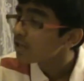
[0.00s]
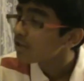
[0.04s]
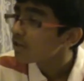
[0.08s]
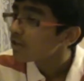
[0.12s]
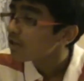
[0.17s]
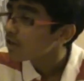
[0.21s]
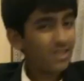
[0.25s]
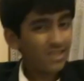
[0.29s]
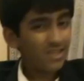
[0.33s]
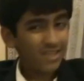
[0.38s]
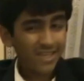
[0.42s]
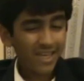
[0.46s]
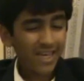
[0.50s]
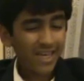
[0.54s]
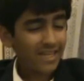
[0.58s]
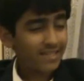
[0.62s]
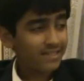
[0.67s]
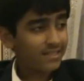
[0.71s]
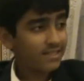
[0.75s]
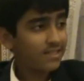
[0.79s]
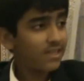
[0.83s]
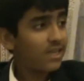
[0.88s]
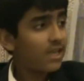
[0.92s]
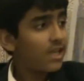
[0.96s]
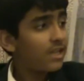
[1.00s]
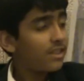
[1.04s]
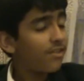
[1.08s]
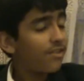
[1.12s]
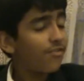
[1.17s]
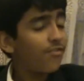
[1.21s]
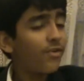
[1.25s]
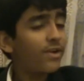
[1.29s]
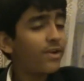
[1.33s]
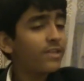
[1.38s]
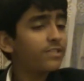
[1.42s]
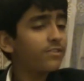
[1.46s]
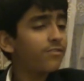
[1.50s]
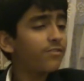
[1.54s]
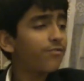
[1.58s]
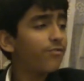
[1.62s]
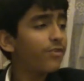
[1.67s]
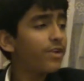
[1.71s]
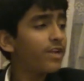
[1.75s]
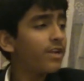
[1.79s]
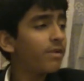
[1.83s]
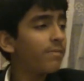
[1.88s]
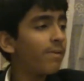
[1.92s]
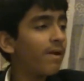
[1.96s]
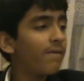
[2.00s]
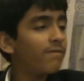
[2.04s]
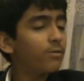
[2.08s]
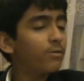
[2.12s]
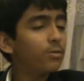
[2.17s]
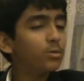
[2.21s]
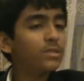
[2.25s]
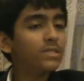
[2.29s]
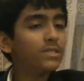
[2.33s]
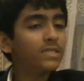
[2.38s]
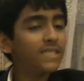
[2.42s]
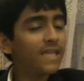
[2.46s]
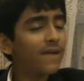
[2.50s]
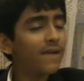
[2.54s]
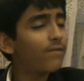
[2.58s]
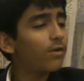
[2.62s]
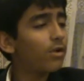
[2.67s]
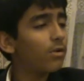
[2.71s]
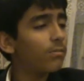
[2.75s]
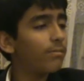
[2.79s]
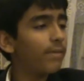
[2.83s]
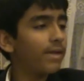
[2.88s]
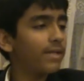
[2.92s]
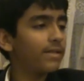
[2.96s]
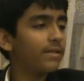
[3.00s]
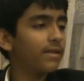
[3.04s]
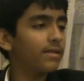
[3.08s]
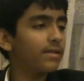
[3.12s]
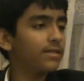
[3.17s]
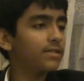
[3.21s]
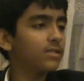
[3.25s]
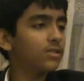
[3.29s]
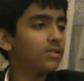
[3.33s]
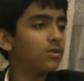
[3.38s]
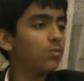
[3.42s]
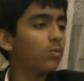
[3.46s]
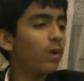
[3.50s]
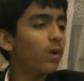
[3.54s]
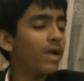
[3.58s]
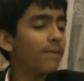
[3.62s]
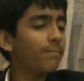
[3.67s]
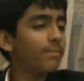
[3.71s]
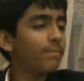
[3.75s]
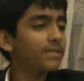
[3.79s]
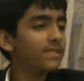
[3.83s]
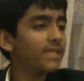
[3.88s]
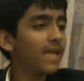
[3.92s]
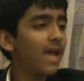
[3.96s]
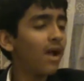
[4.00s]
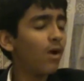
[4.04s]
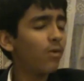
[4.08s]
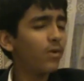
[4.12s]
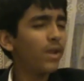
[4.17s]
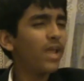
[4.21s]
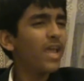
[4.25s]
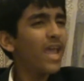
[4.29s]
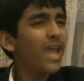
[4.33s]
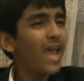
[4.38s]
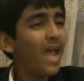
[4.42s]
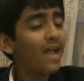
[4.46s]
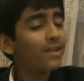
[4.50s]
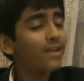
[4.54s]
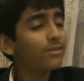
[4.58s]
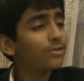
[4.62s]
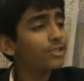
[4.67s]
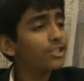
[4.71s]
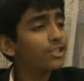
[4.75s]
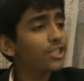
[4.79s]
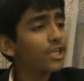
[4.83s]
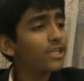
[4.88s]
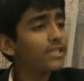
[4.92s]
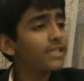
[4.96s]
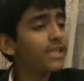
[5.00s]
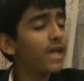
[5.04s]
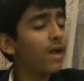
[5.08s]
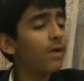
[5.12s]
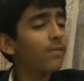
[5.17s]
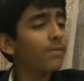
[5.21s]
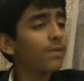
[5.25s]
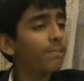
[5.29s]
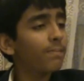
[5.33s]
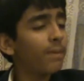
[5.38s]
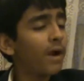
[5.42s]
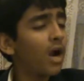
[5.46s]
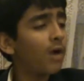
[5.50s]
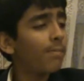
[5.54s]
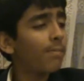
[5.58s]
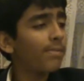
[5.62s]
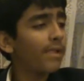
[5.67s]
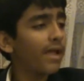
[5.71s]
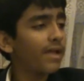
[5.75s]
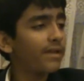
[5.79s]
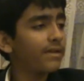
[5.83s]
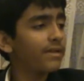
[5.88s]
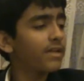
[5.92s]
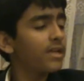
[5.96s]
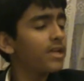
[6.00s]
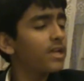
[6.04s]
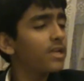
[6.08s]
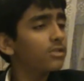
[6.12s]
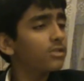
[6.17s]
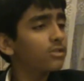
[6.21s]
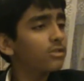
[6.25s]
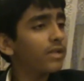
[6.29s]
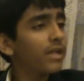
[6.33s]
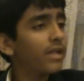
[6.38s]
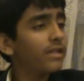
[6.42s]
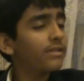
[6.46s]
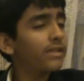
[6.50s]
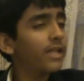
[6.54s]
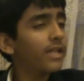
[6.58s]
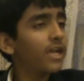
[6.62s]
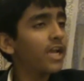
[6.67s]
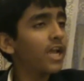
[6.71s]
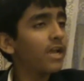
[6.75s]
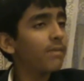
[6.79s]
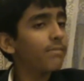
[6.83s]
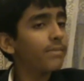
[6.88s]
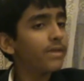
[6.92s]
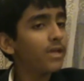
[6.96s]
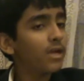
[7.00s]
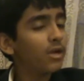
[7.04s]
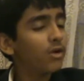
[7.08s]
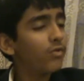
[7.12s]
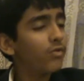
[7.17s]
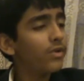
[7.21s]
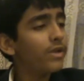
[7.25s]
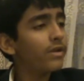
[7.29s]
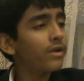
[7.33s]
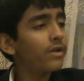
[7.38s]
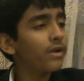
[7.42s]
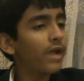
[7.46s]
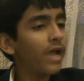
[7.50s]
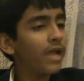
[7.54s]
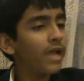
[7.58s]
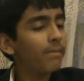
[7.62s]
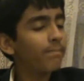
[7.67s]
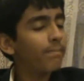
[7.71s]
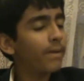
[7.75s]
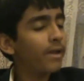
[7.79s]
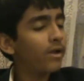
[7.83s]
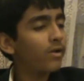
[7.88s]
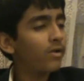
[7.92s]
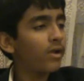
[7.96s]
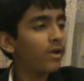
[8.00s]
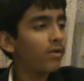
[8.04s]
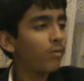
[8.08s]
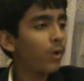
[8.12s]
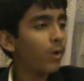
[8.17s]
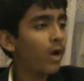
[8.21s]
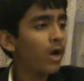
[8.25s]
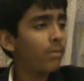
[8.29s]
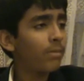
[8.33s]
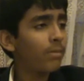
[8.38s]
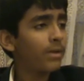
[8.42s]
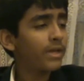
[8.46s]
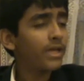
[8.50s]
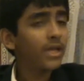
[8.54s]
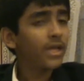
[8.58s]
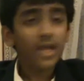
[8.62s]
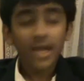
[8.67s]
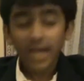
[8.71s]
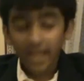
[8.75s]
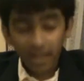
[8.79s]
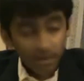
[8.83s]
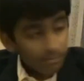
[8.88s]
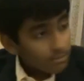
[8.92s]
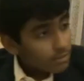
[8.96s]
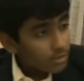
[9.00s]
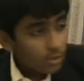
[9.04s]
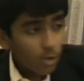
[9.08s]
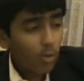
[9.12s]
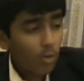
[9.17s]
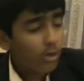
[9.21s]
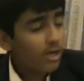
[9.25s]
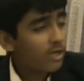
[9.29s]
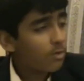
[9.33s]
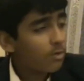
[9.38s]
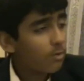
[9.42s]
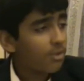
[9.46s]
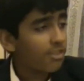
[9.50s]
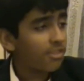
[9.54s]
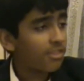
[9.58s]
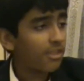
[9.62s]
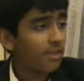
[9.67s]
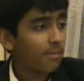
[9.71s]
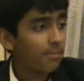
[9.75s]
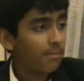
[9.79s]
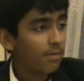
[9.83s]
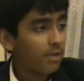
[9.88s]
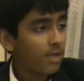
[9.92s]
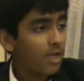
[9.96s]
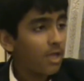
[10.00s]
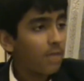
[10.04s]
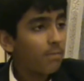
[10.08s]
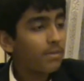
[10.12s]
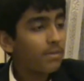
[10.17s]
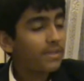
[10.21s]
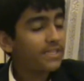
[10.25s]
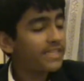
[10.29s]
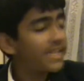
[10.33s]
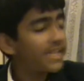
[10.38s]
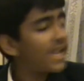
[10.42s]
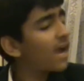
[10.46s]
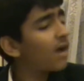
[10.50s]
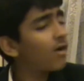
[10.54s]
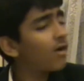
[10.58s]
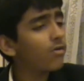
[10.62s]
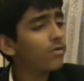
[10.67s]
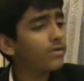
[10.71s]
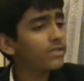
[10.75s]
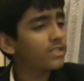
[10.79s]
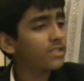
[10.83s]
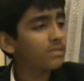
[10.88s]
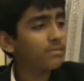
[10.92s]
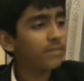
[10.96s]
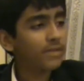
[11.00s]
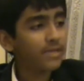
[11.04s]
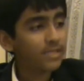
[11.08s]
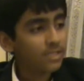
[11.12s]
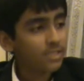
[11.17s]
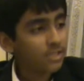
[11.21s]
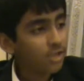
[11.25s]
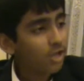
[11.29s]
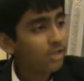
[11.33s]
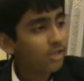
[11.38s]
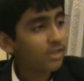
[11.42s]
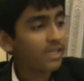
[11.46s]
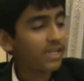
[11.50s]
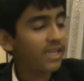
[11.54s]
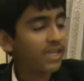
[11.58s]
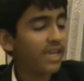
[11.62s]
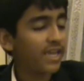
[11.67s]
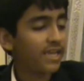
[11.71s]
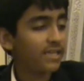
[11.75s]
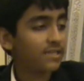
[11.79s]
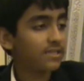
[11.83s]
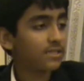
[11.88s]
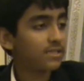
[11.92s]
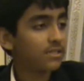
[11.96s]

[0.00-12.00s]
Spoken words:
Yes, the Friends of Freedom have used several methods to wipe us out and to shut down the power plant so that there can be a greener and better environment. And I'm totally with them, but terrorism is not the case.